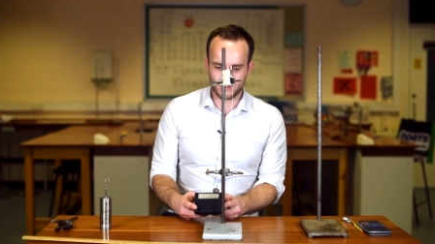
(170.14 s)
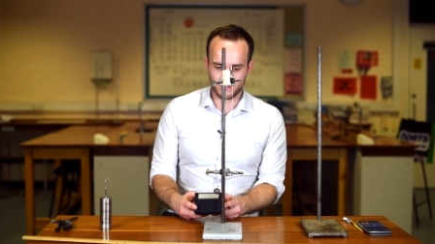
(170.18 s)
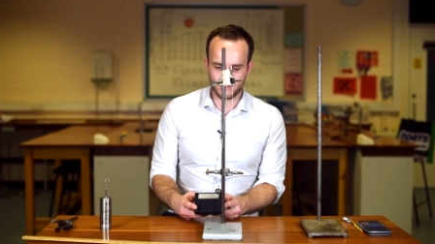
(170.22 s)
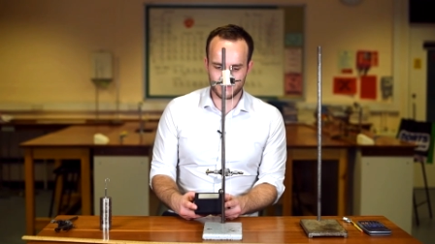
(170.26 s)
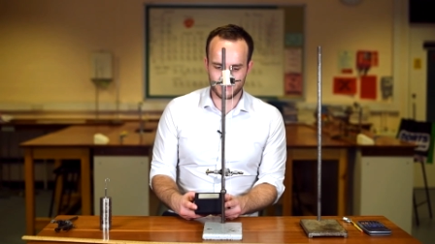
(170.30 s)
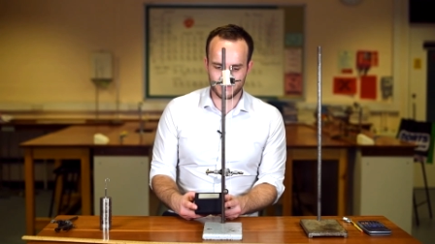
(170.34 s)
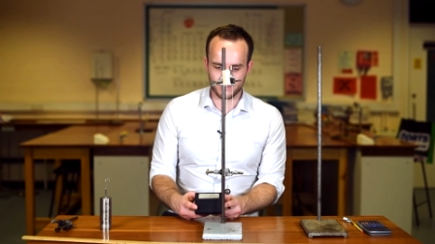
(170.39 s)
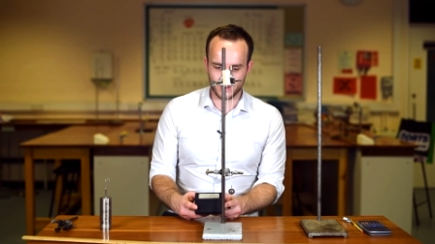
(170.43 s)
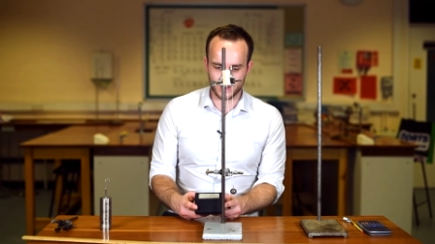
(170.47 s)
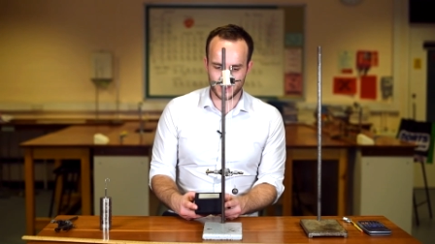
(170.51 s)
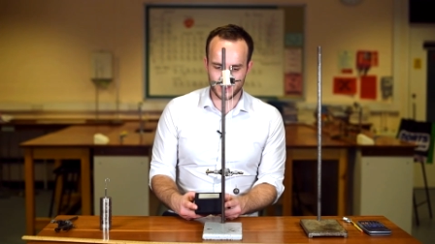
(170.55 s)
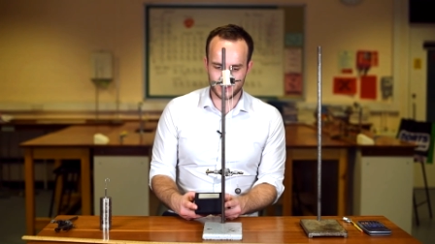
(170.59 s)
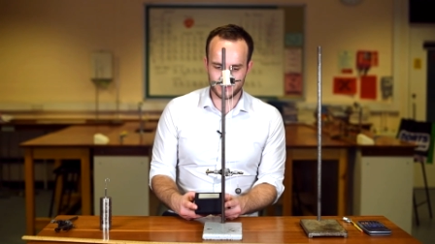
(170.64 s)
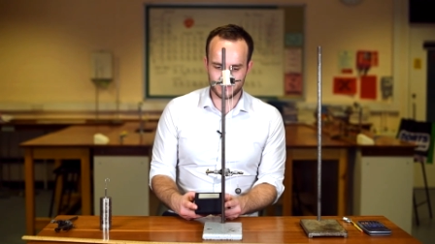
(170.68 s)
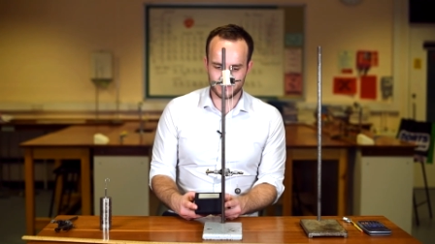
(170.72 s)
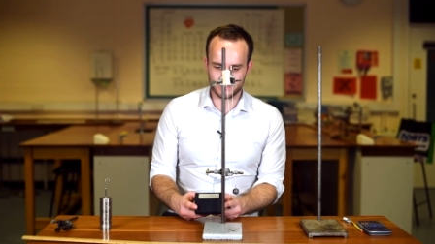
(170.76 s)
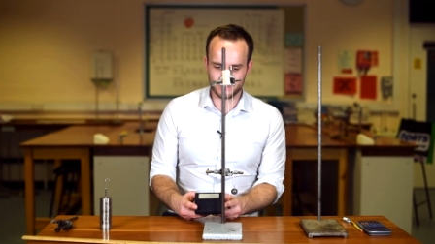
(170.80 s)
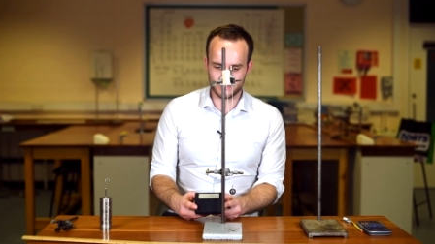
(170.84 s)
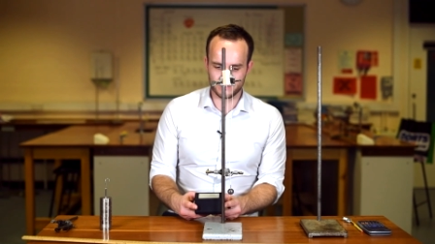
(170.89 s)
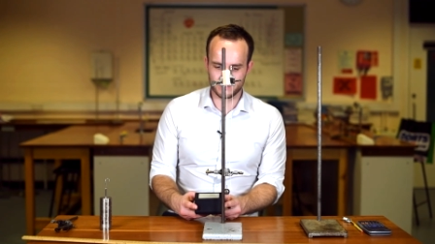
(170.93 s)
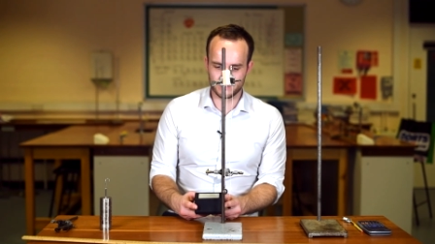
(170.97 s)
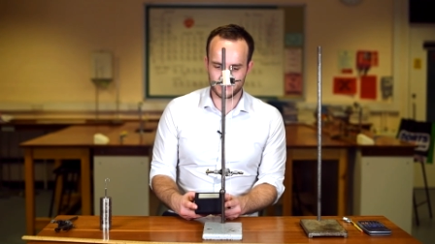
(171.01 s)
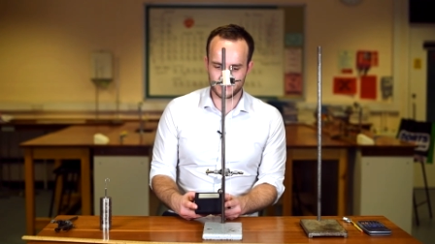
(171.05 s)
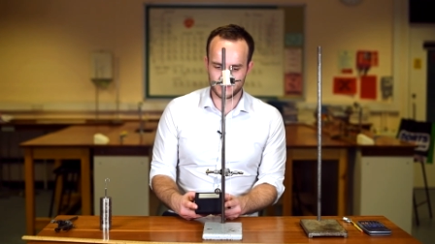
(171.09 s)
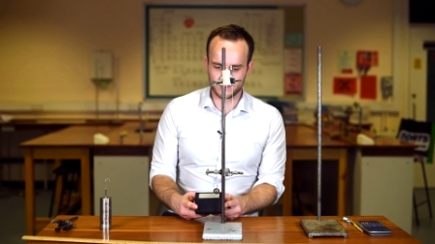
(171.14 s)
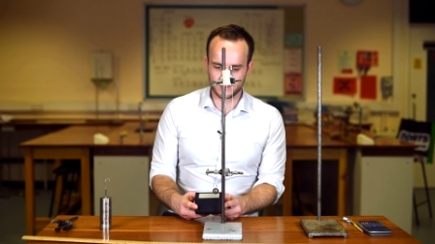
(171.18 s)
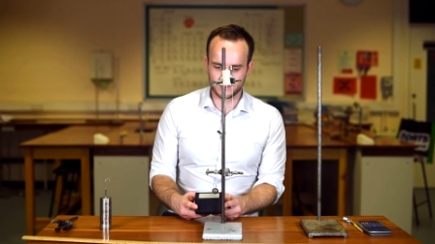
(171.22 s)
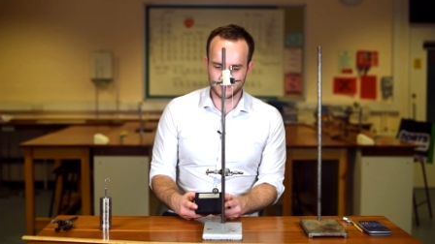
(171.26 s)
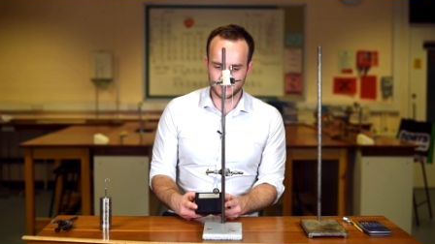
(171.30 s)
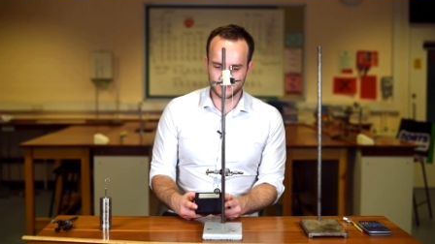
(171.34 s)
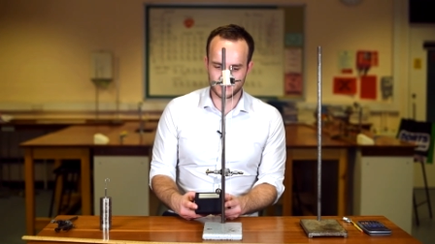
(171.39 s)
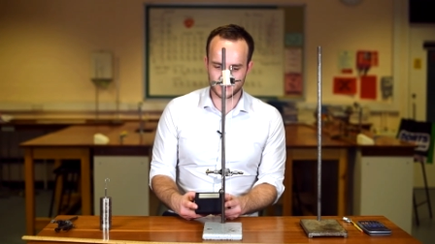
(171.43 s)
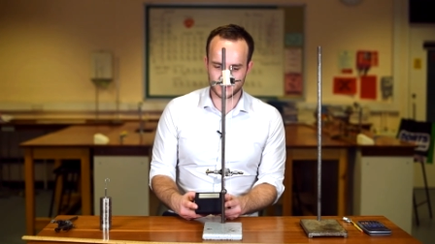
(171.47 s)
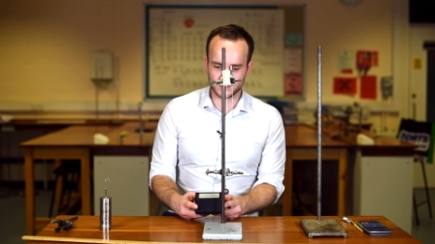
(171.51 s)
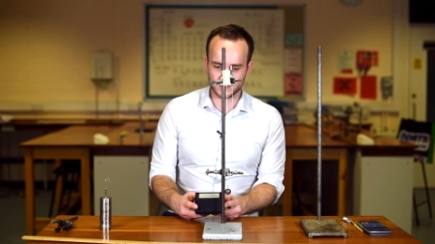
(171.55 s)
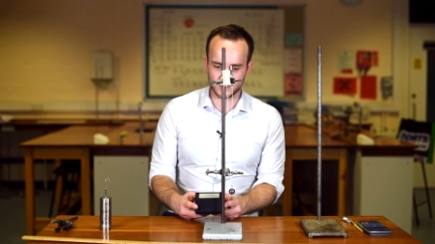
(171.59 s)
five,
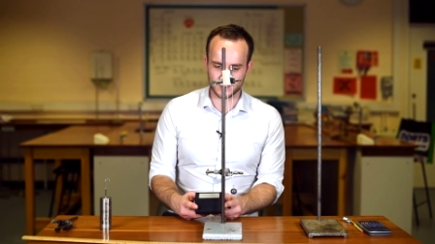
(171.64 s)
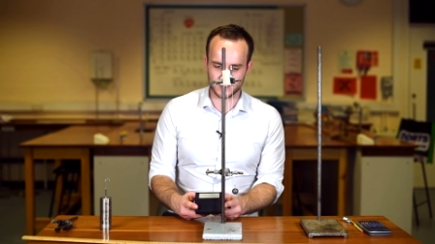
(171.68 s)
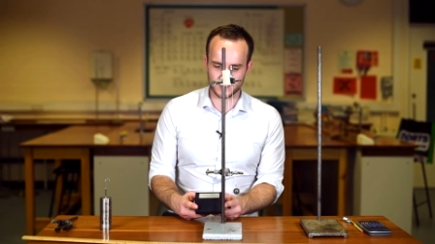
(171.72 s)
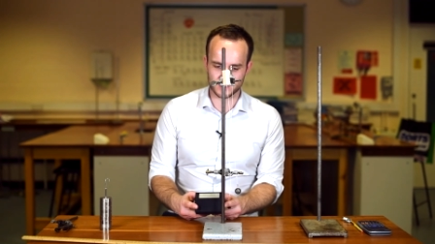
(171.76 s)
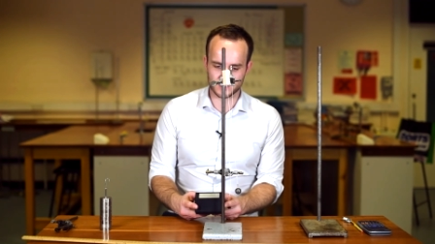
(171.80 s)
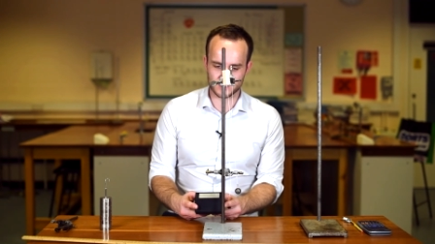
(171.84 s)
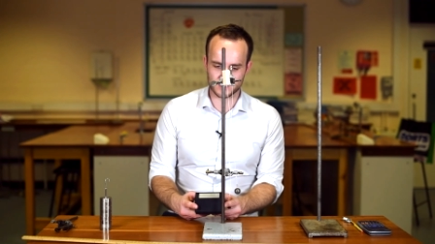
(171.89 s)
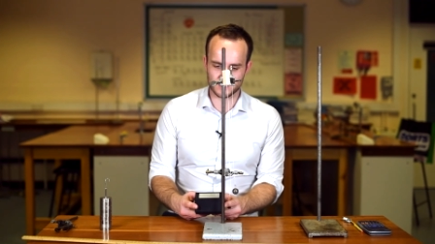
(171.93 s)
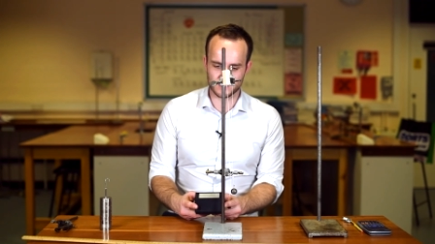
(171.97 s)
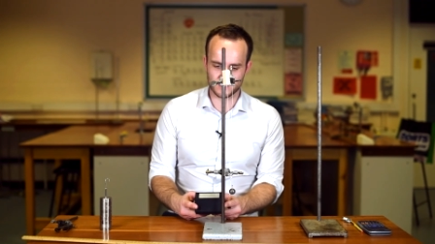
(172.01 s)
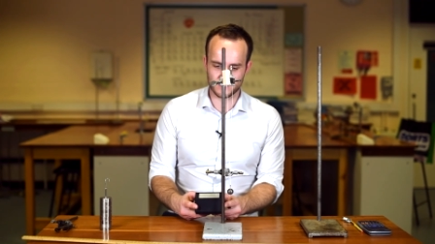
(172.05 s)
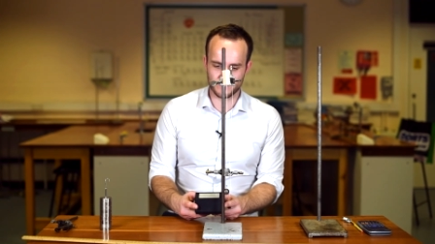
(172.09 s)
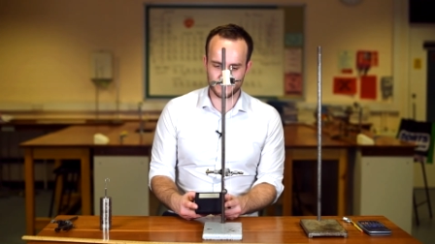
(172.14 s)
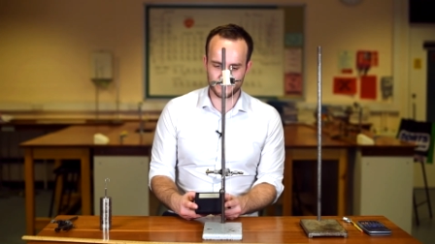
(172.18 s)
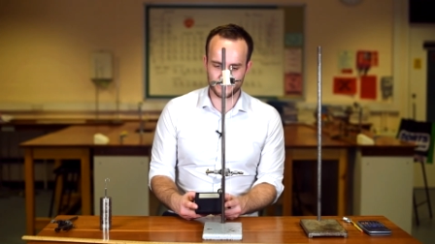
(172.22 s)
six,